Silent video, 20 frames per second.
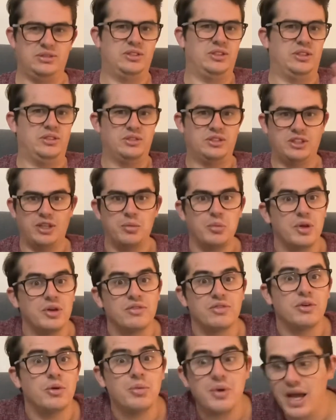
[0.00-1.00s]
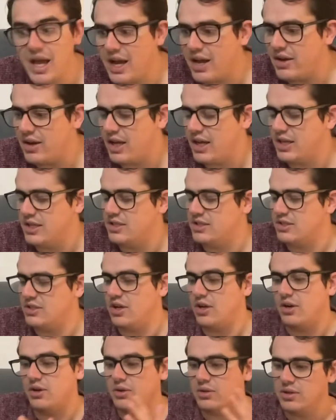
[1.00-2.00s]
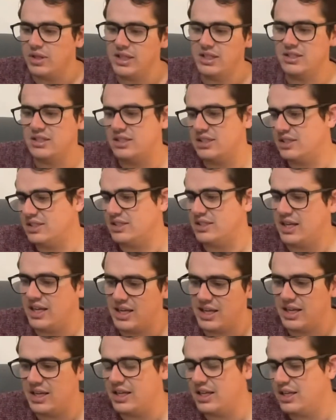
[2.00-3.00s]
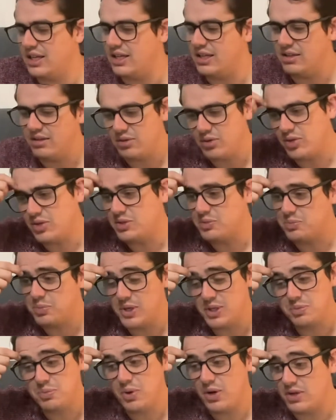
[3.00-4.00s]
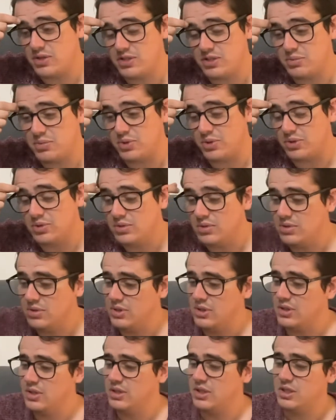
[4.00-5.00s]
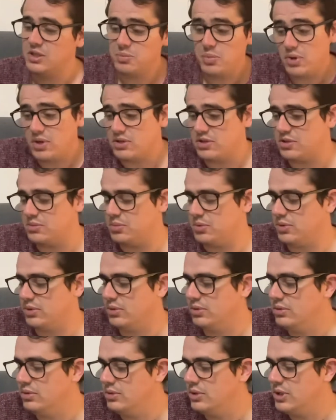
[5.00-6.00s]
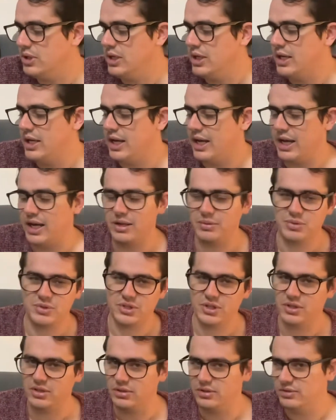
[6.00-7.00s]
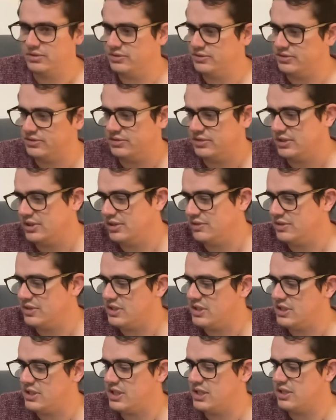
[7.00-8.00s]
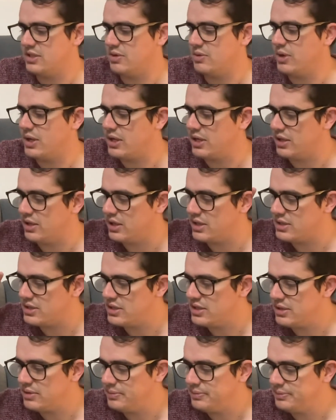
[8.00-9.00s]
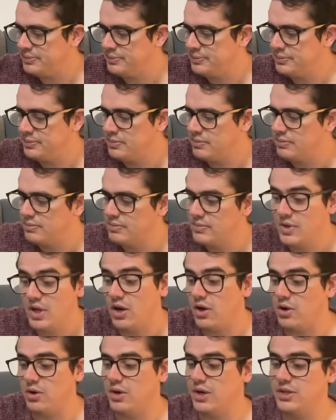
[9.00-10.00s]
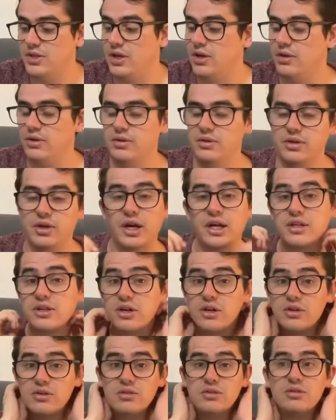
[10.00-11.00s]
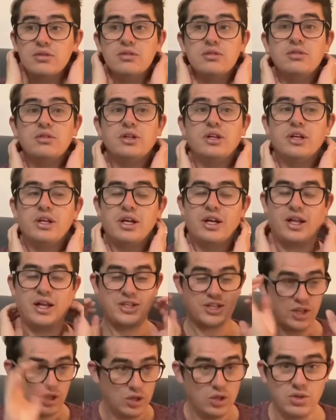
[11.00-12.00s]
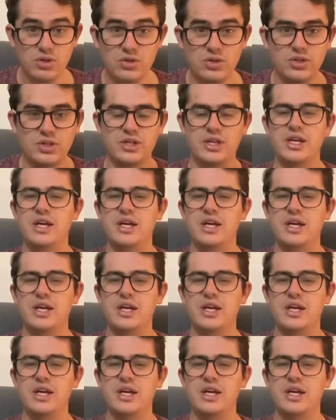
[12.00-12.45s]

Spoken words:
something from nowadays. So let's just say, it's possible. It's possible. So 5 and 6, I recognize it. No, I don't. As I look,